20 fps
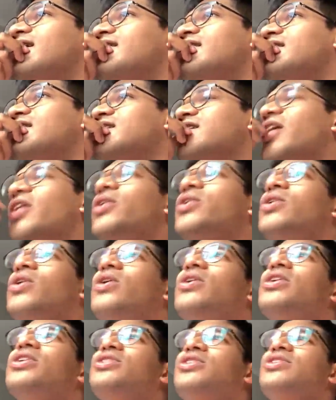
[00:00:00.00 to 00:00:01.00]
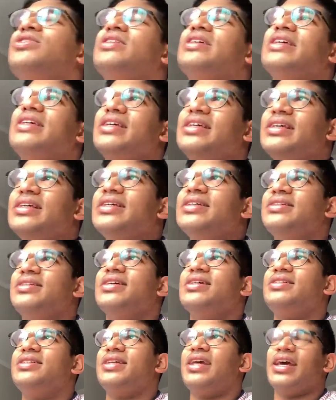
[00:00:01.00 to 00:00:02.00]
No college is
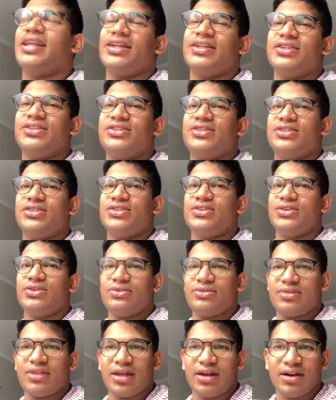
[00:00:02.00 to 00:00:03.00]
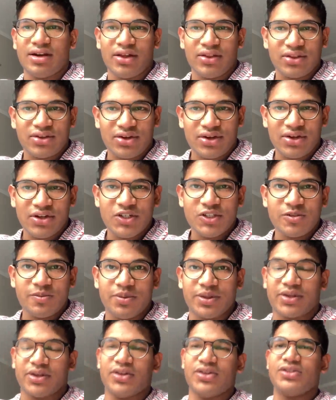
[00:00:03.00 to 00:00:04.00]
easier to get into than another college,
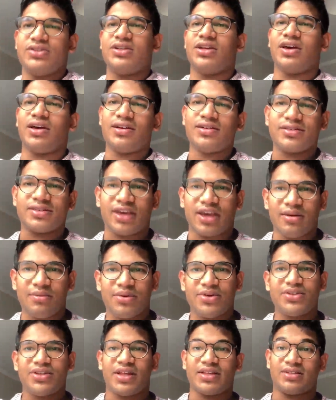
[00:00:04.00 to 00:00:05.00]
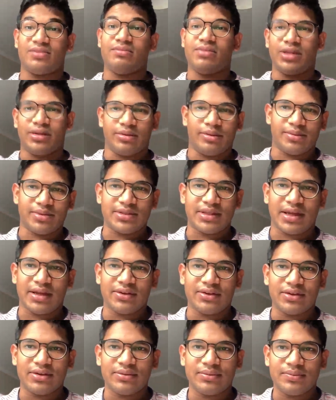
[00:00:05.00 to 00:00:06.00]
because to get into Cambridge, there's a minimum
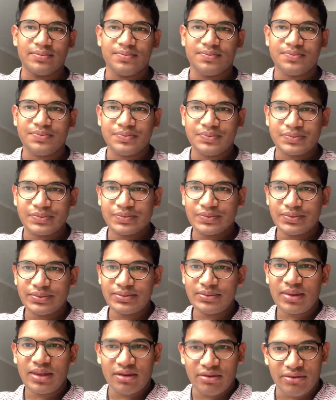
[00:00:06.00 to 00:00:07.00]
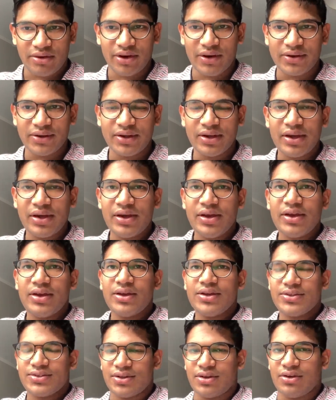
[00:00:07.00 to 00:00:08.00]
standard, right?
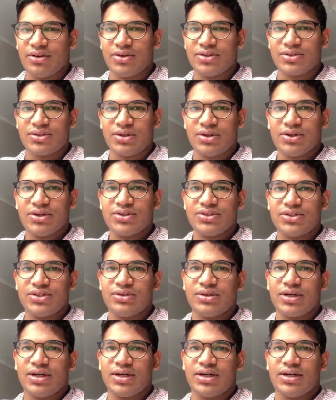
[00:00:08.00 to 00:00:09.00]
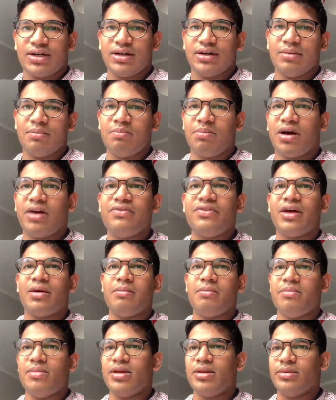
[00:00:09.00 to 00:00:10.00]
So as long as you are above that
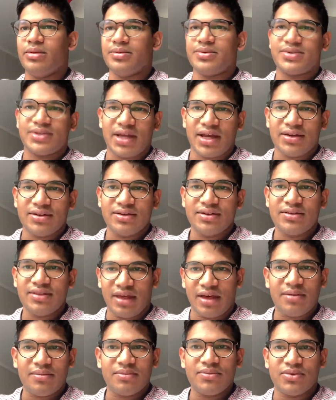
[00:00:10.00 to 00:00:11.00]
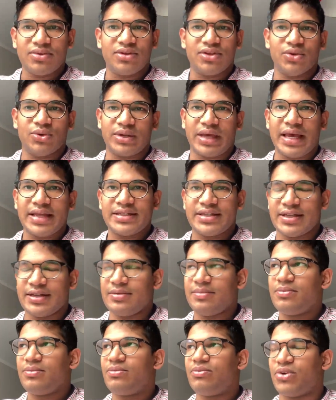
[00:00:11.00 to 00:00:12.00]
minimum standard, that you'll get
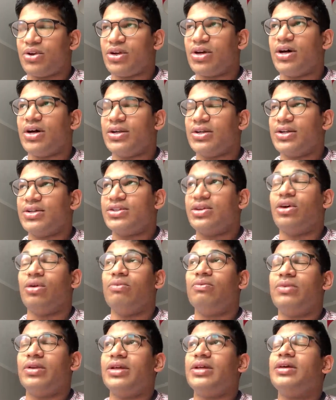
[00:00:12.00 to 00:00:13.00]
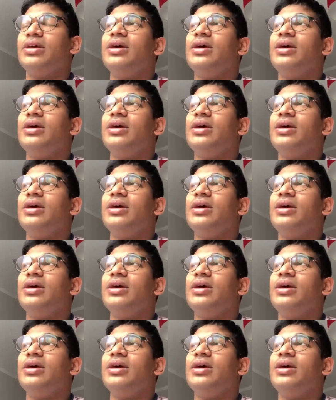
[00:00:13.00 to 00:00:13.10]
in, regardless, hopefully.